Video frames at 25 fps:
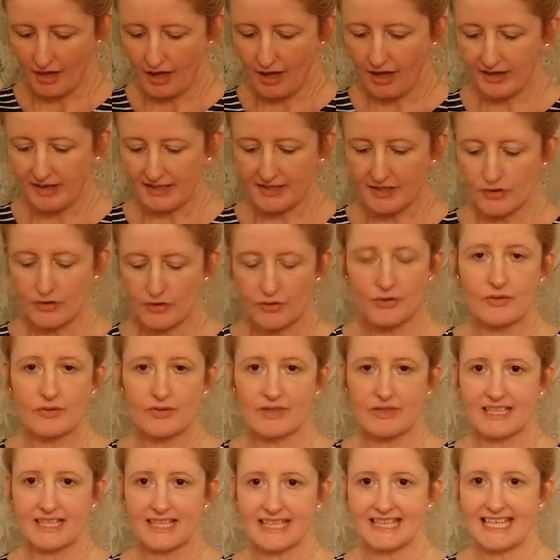I
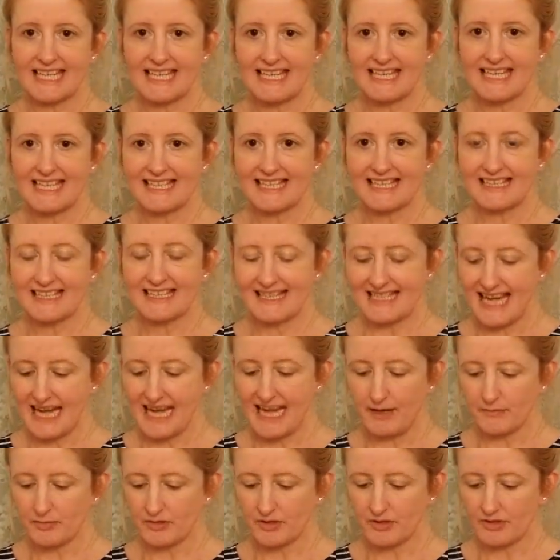use these
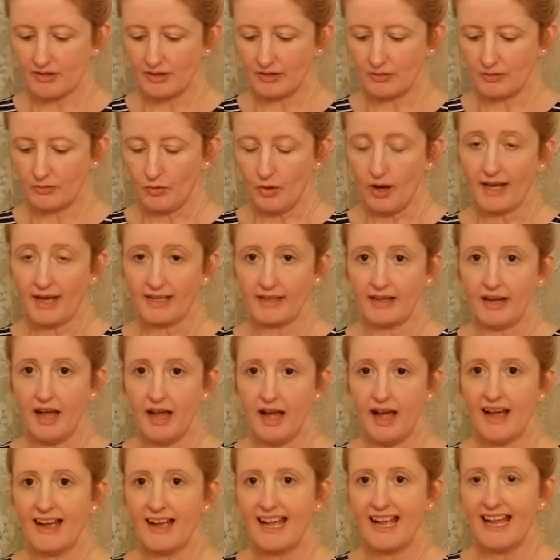snips quite a
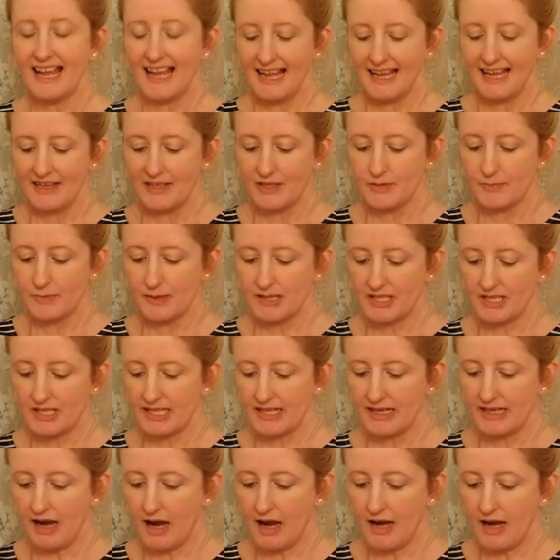lot,
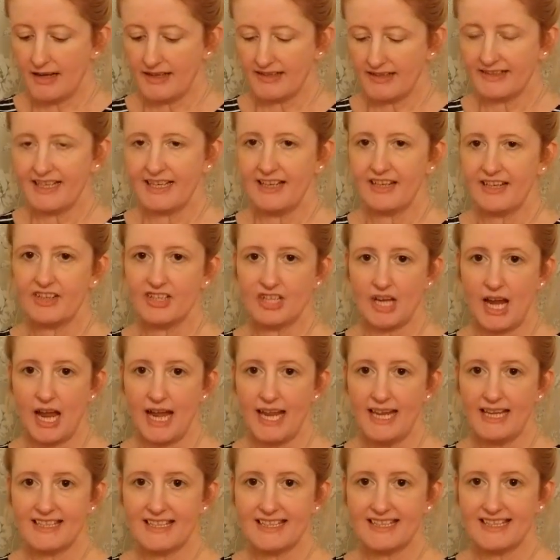especially on
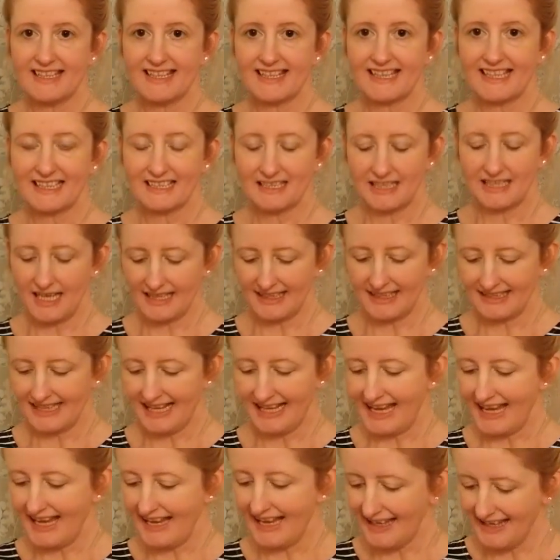shirts and things like
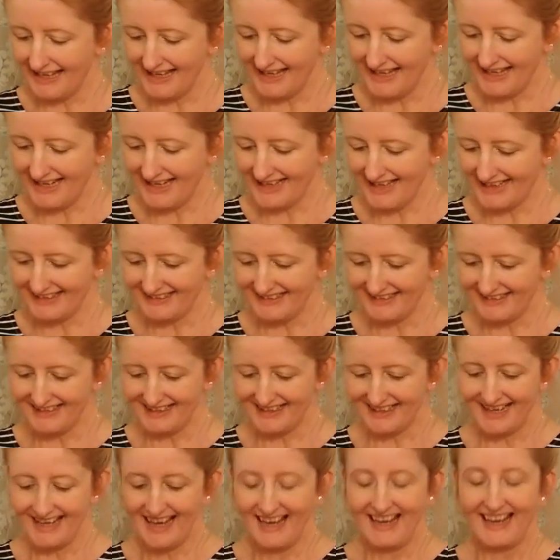that. And
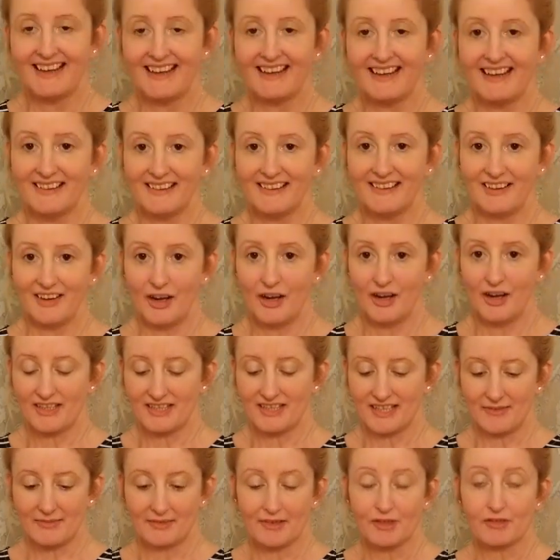
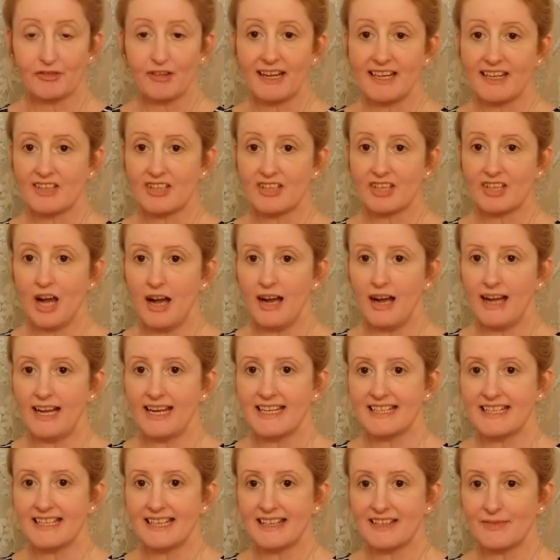awesome, great
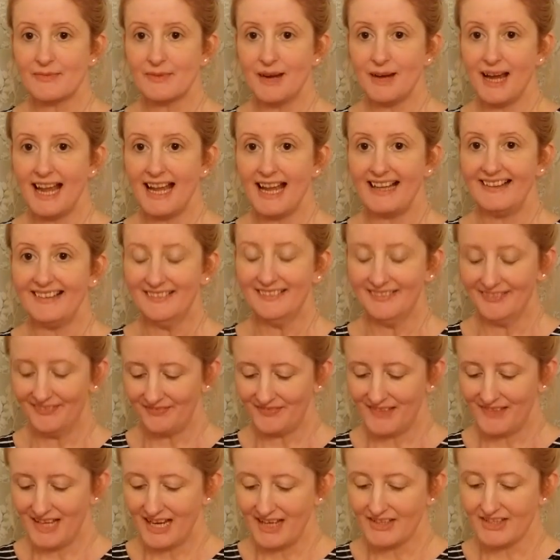size as well.
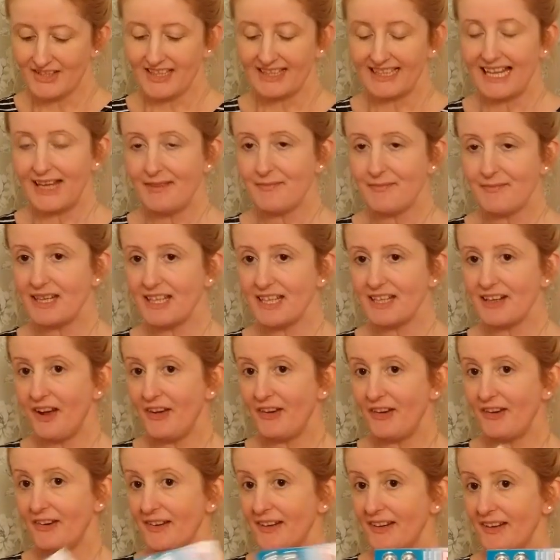So let me
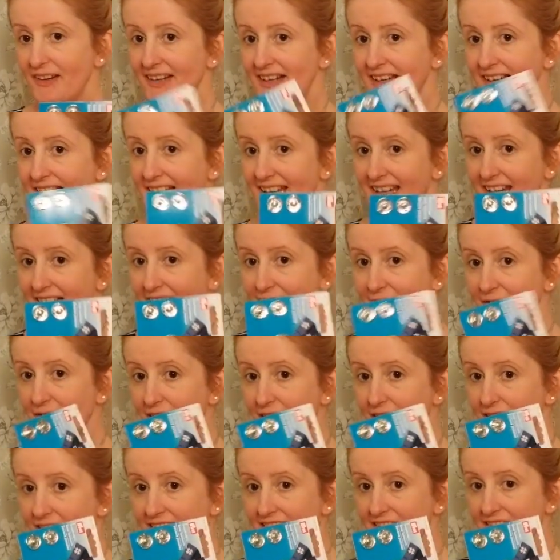know
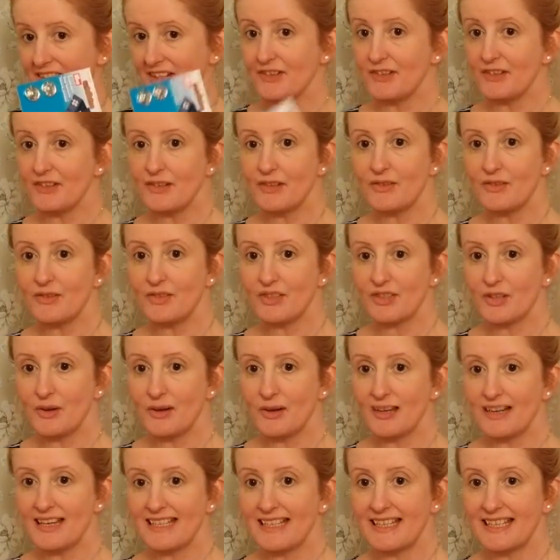what you use
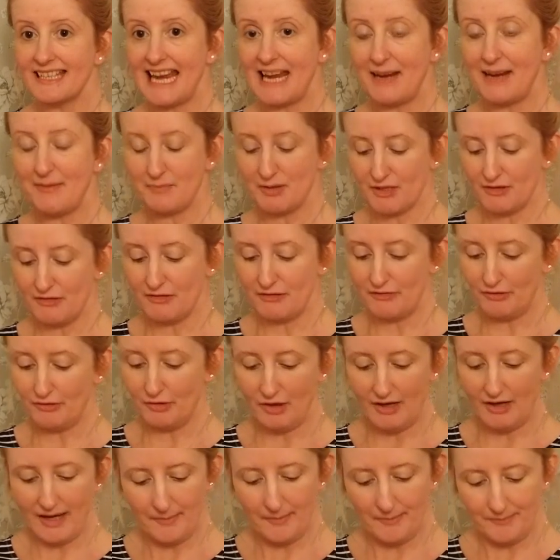your snips
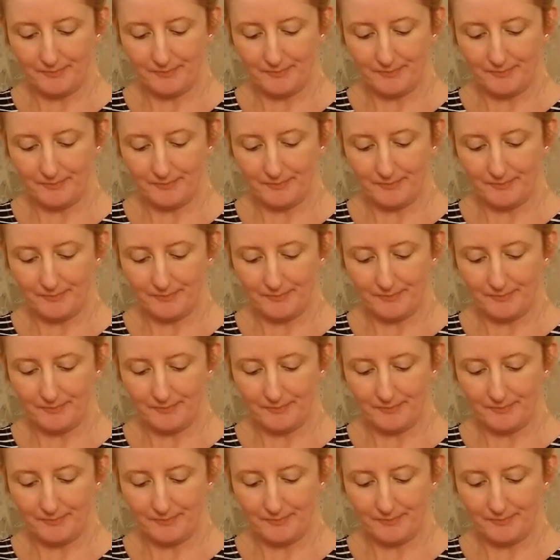for.